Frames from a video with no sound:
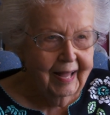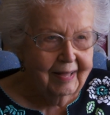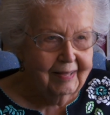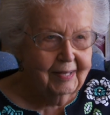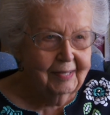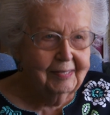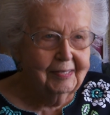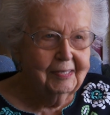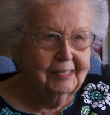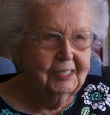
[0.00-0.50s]

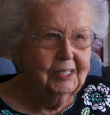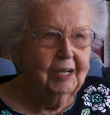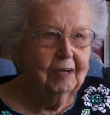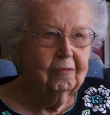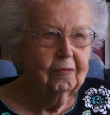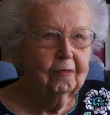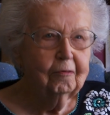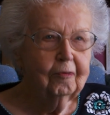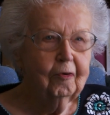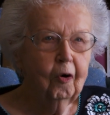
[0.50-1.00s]
the
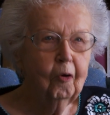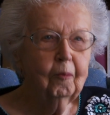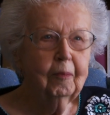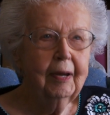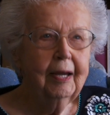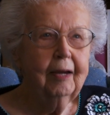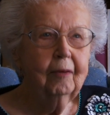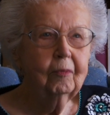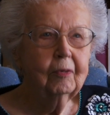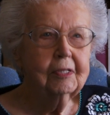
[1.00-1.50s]
chief of OB
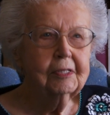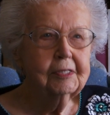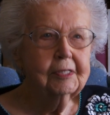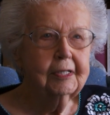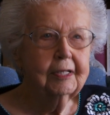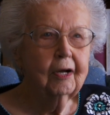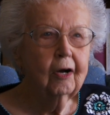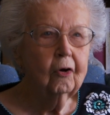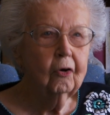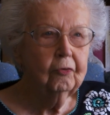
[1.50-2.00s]
was
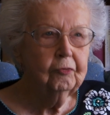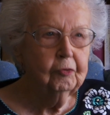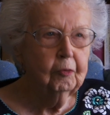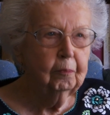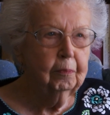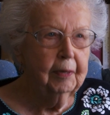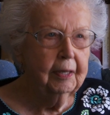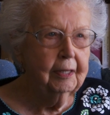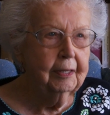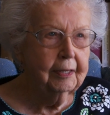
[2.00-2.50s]
an
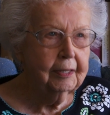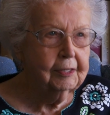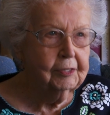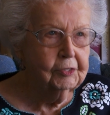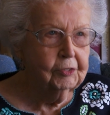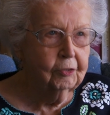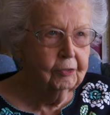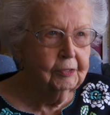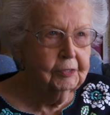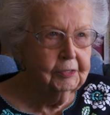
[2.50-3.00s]
orthopedic
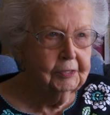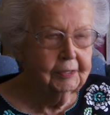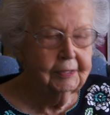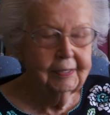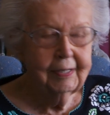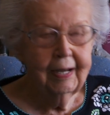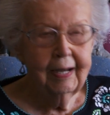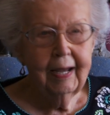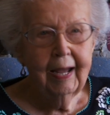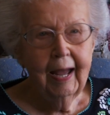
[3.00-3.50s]

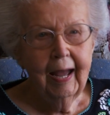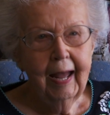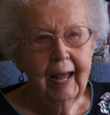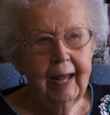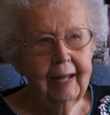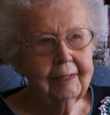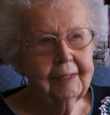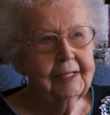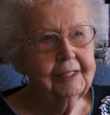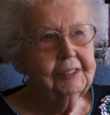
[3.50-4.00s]
surgeon,
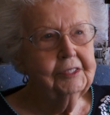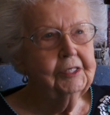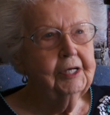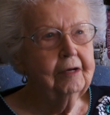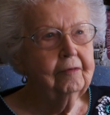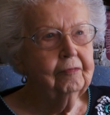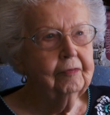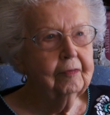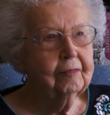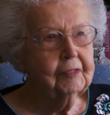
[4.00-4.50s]
and the
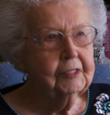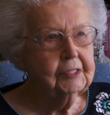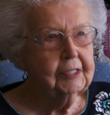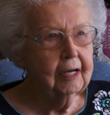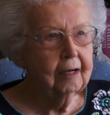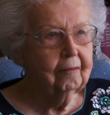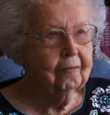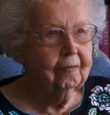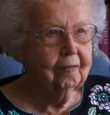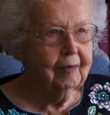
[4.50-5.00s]
chief of,
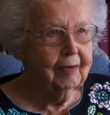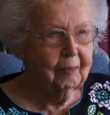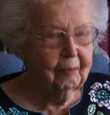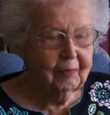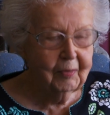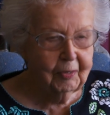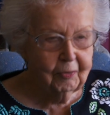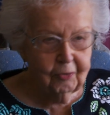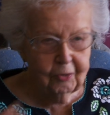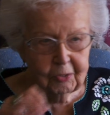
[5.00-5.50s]
of uh,
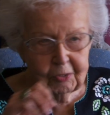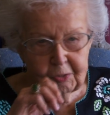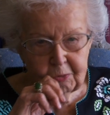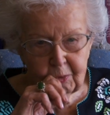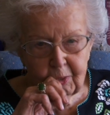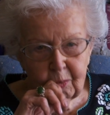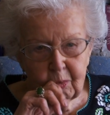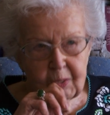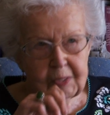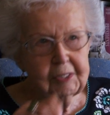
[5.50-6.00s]
the
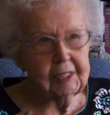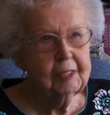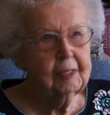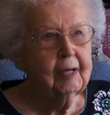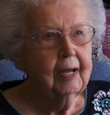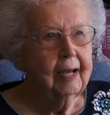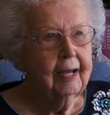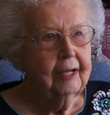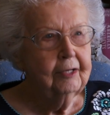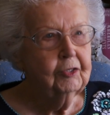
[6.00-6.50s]
nursery was a
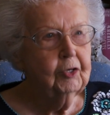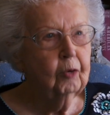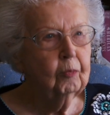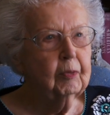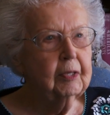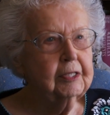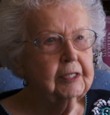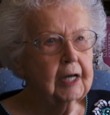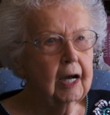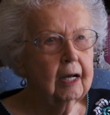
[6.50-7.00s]

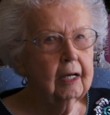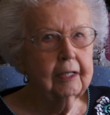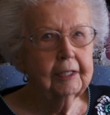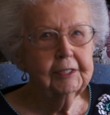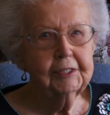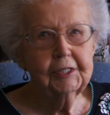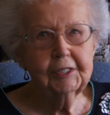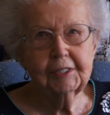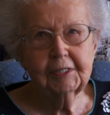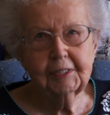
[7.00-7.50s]

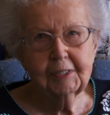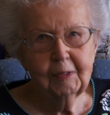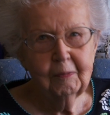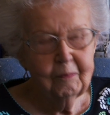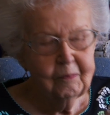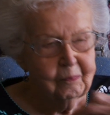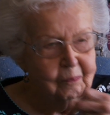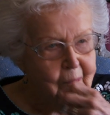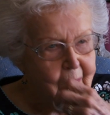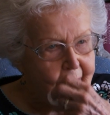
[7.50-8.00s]
dermatologist.
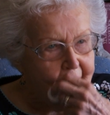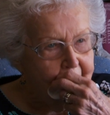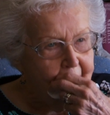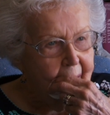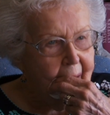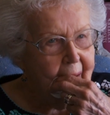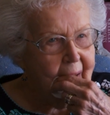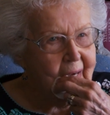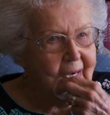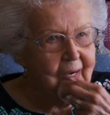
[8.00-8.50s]

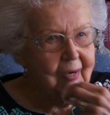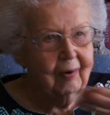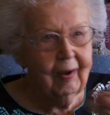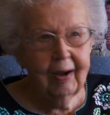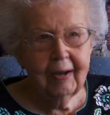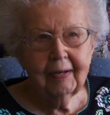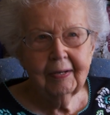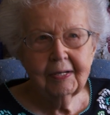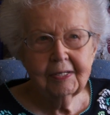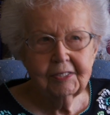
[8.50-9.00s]
And
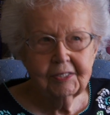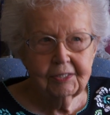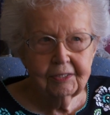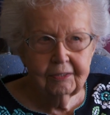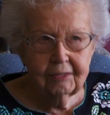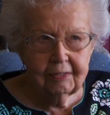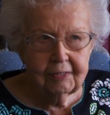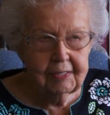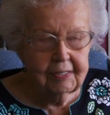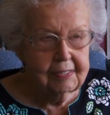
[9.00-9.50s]
honest to
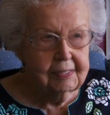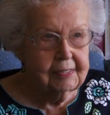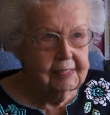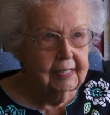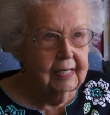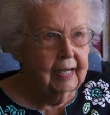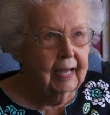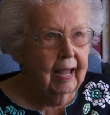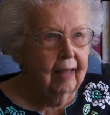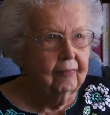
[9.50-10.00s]
goodness,
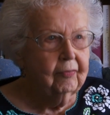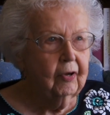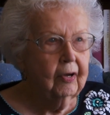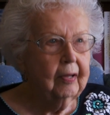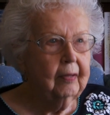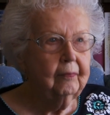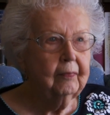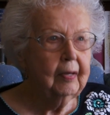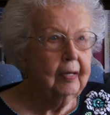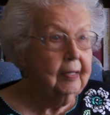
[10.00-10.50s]

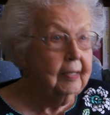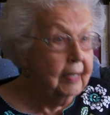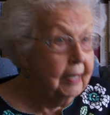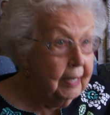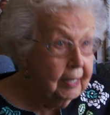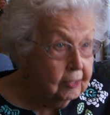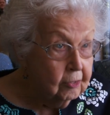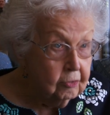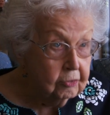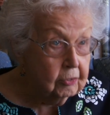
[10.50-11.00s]
the, the
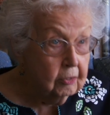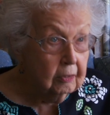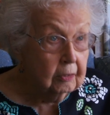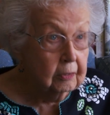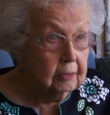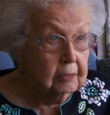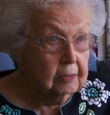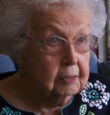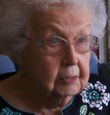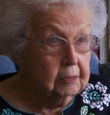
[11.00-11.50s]

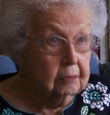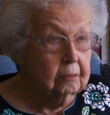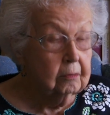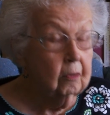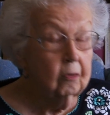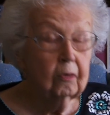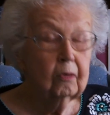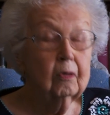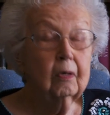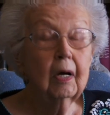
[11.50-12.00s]
interns, you
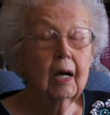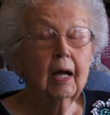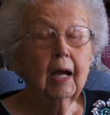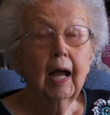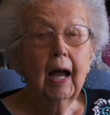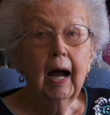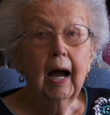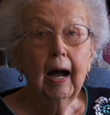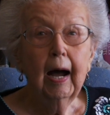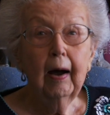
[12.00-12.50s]
know,
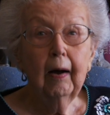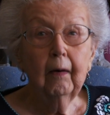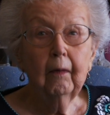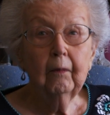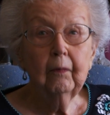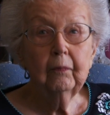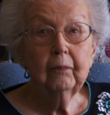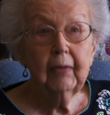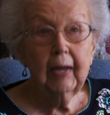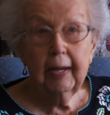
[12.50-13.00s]

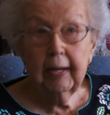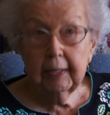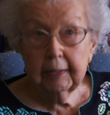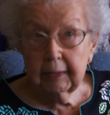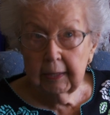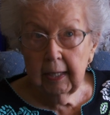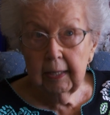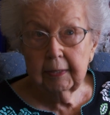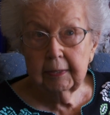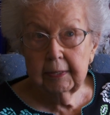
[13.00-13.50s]
uh, they
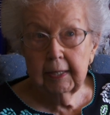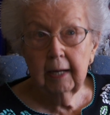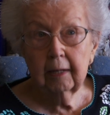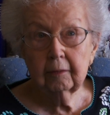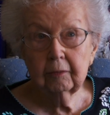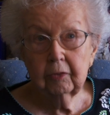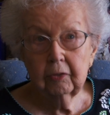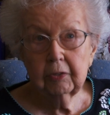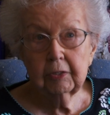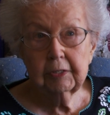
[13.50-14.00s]
had cut
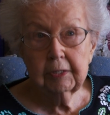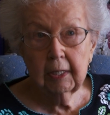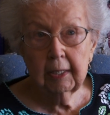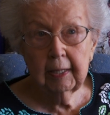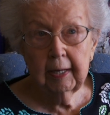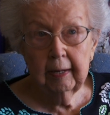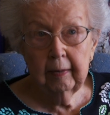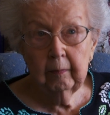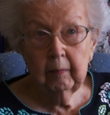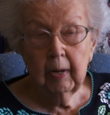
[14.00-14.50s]
down their
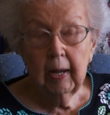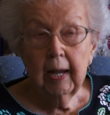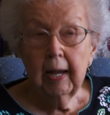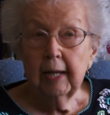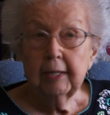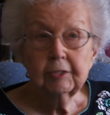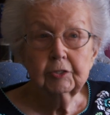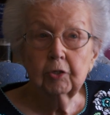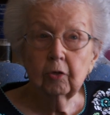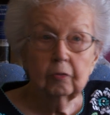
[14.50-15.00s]
time
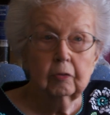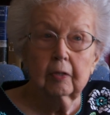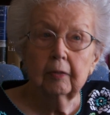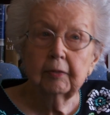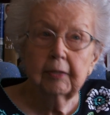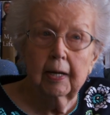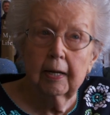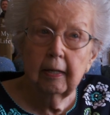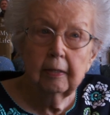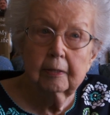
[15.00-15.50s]
so
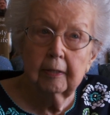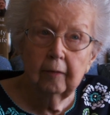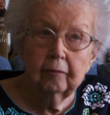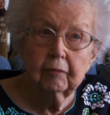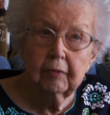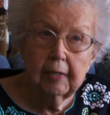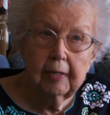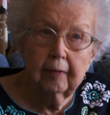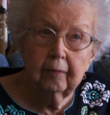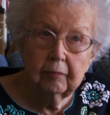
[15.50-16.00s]
that they had
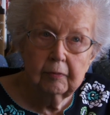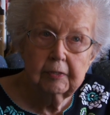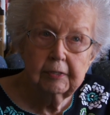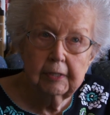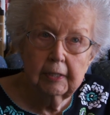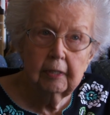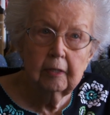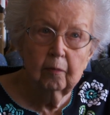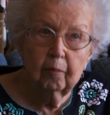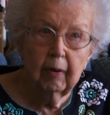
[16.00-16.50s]
never even
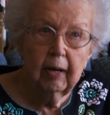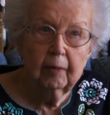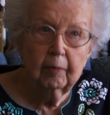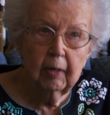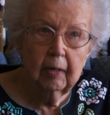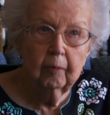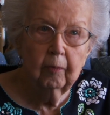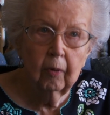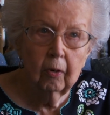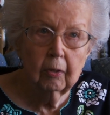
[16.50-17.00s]
seen a
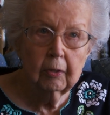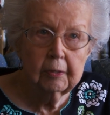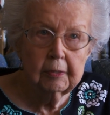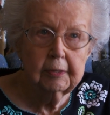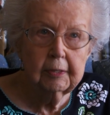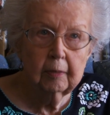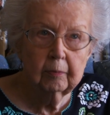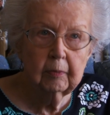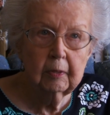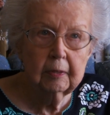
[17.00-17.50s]
baby born,
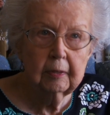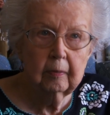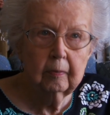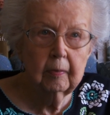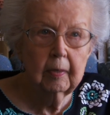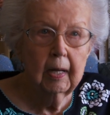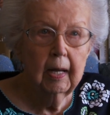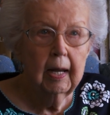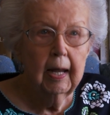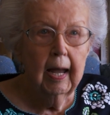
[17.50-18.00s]
some of
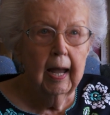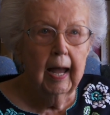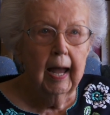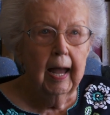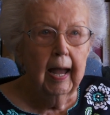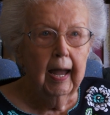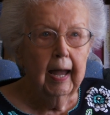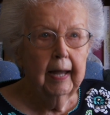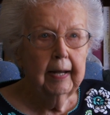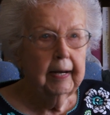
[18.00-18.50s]
them.
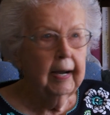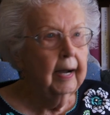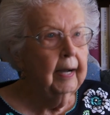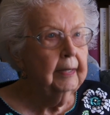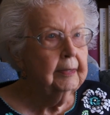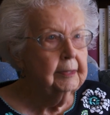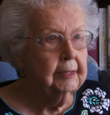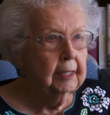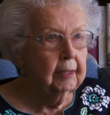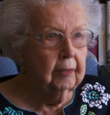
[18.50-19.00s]
And
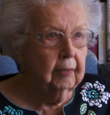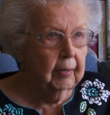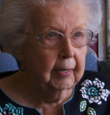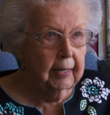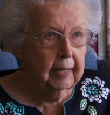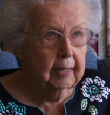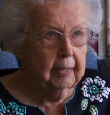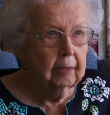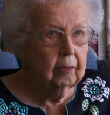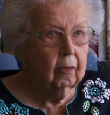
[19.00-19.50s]
I tell you, I
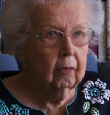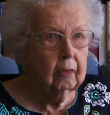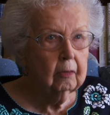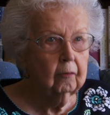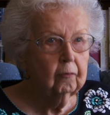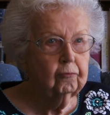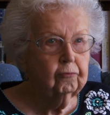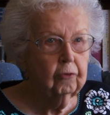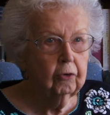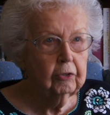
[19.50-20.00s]
hit all
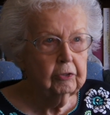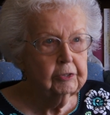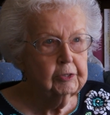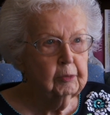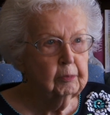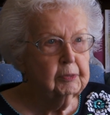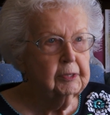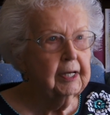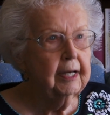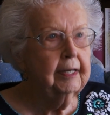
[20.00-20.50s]
the
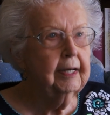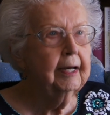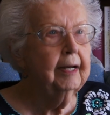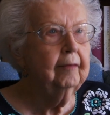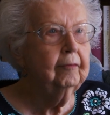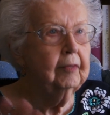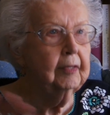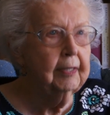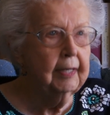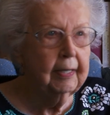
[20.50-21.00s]
forceps, I hit
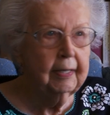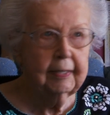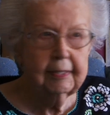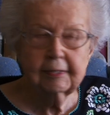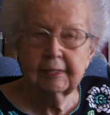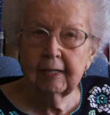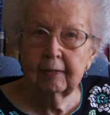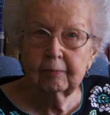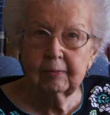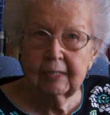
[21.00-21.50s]
everything
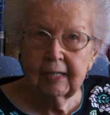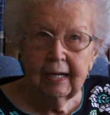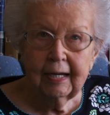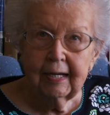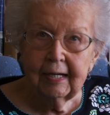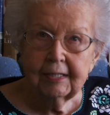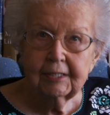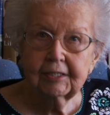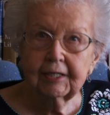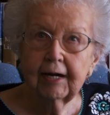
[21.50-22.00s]
because I was
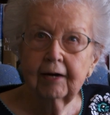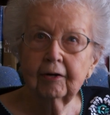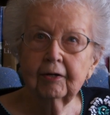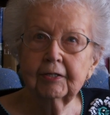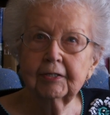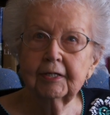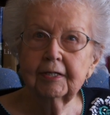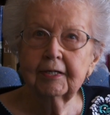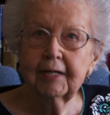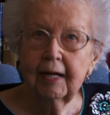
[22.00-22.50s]

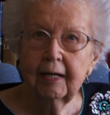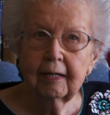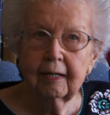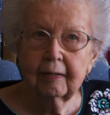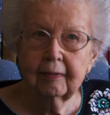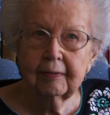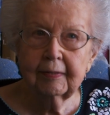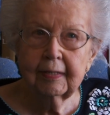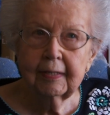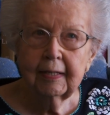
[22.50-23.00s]
scared to
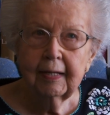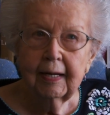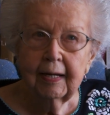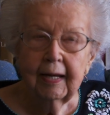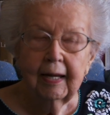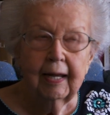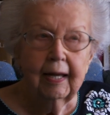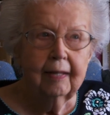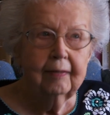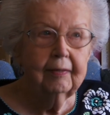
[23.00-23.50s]
death
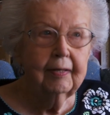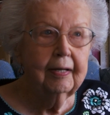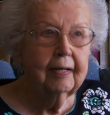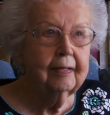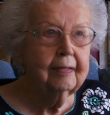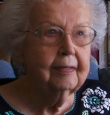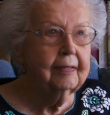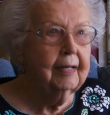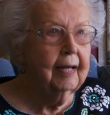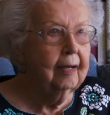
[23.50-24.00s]

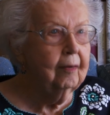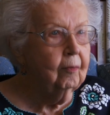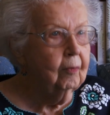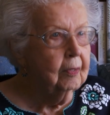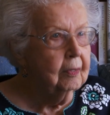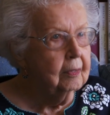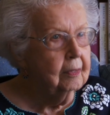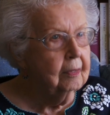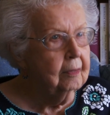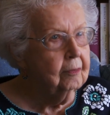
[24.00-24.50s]
that they
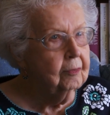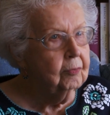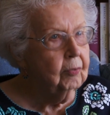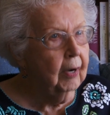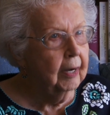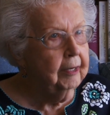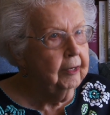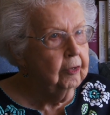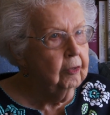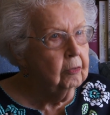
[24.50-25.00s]
would
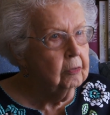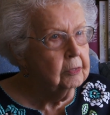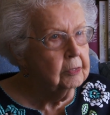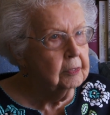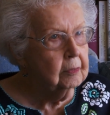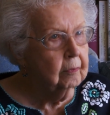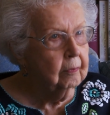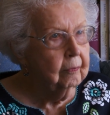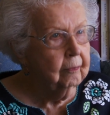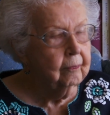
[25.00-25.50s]
try to
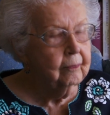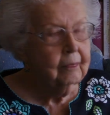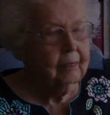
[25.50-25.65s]
use them.